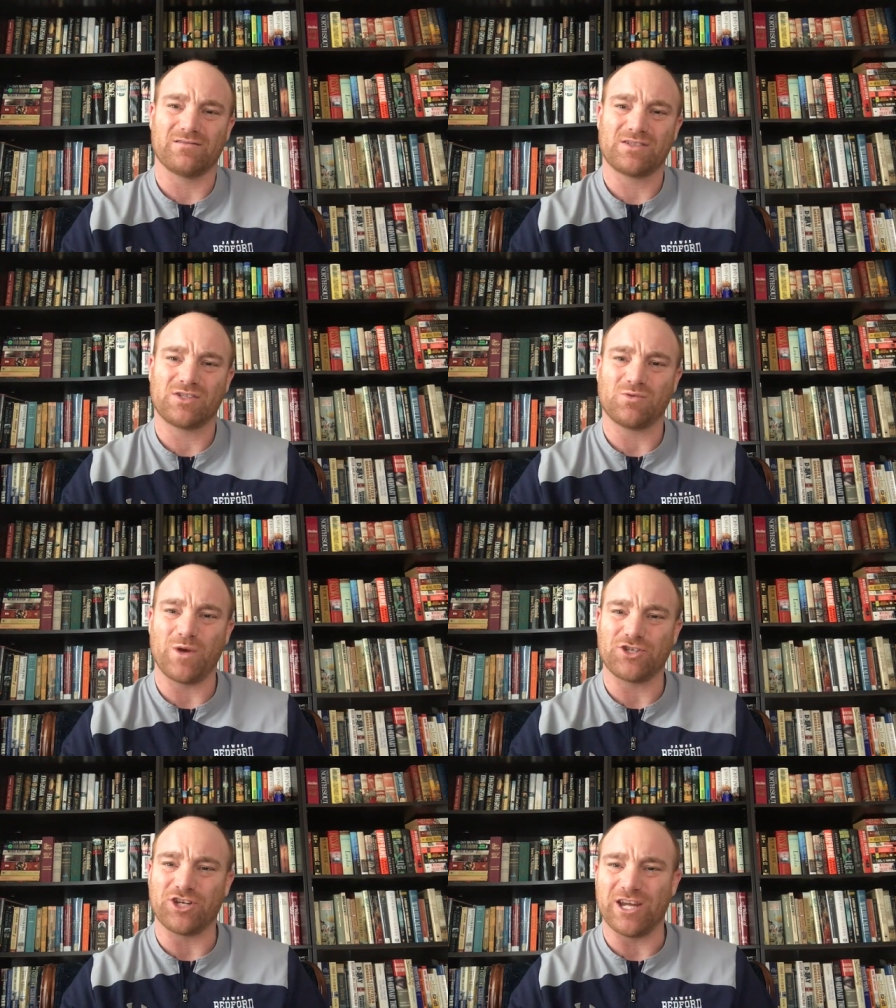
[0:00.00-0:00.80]

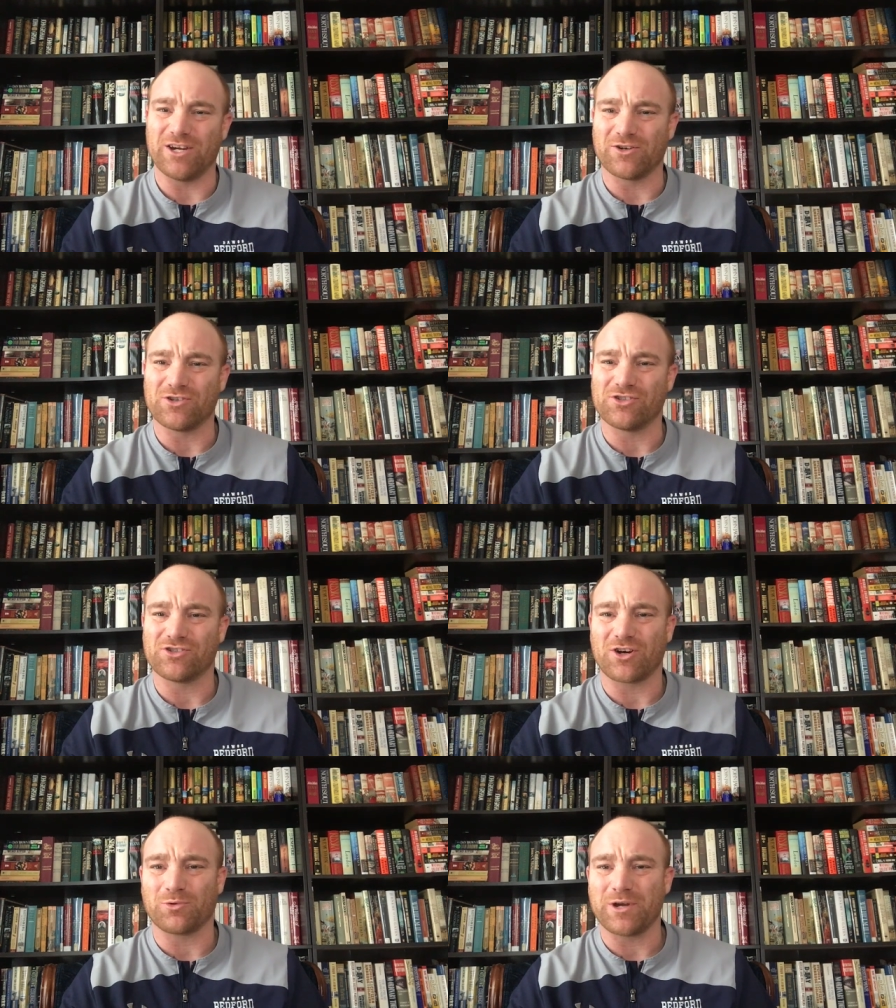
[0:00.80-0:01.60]
switch gears and
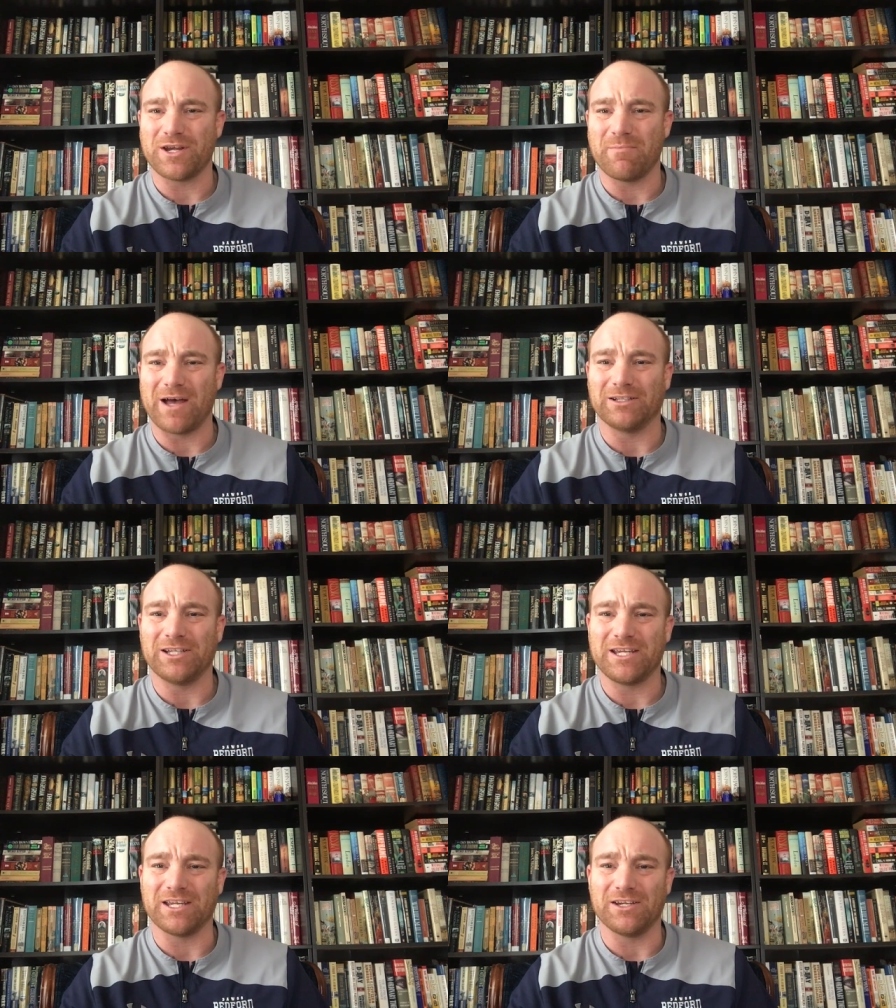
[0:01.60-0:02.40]
start reading about
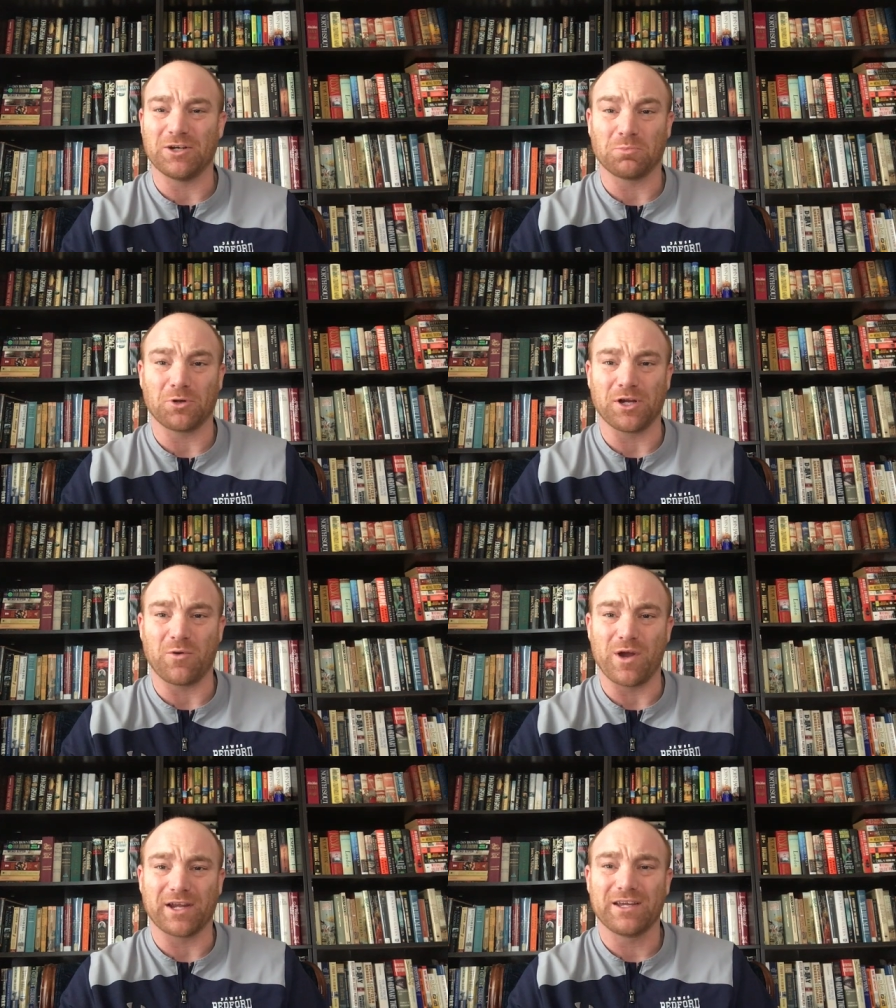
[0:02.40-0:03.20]
Lincoln here pretty
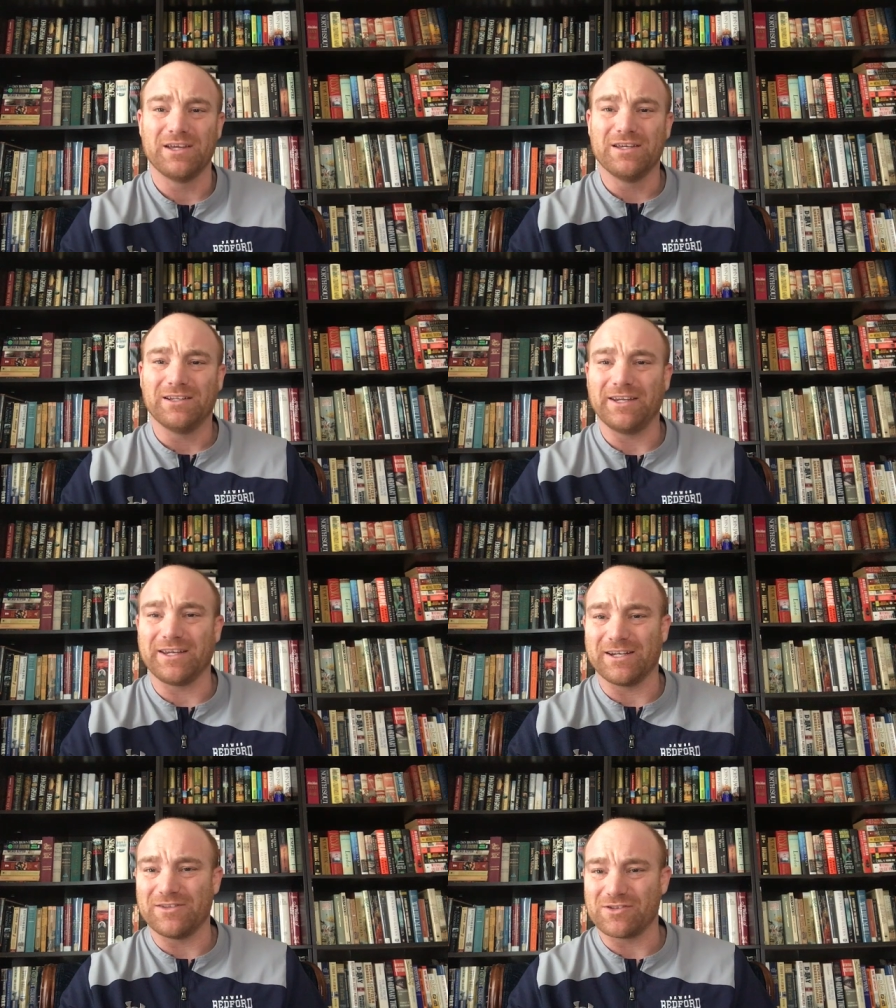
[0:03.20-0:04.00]
quick.
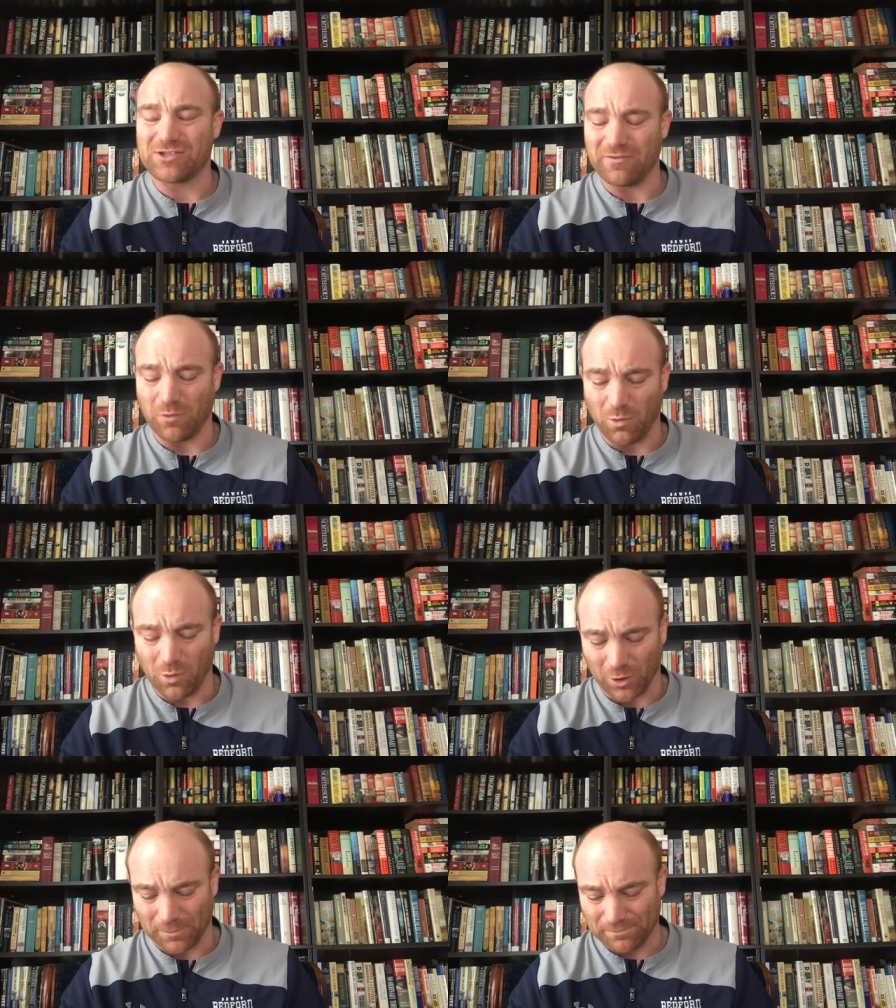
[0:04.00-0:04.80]
Lincoln in the Civil
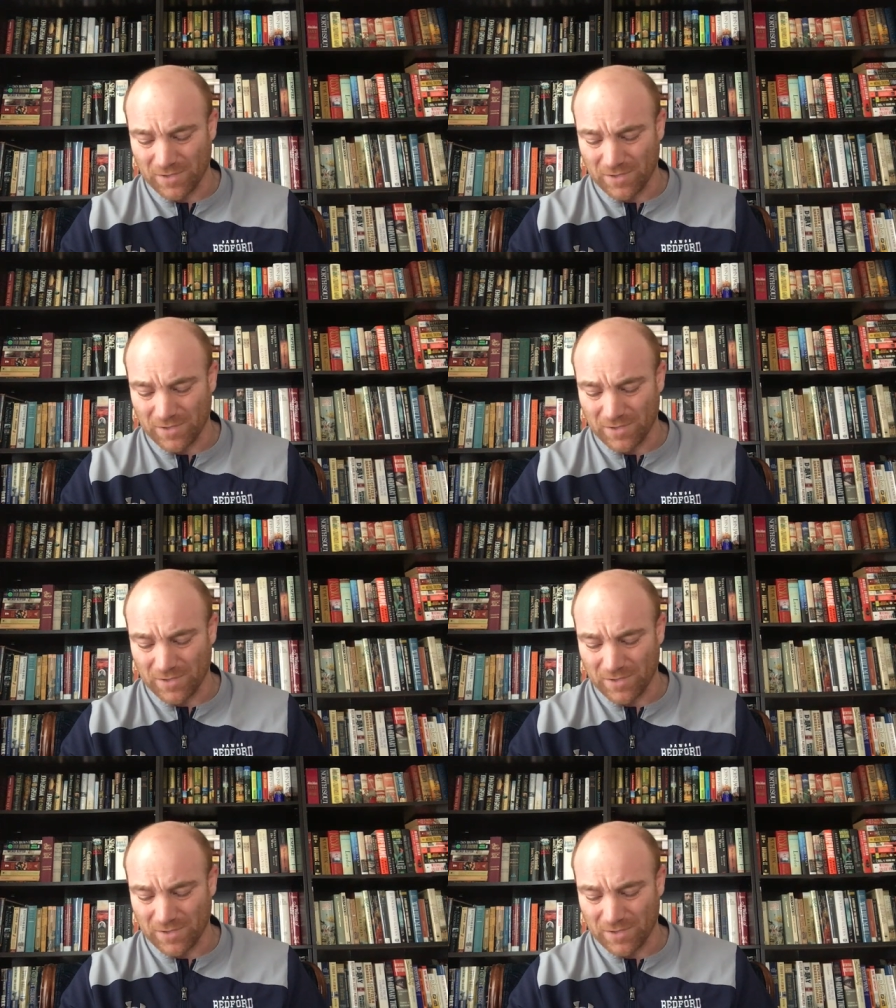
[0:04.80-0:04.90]
War.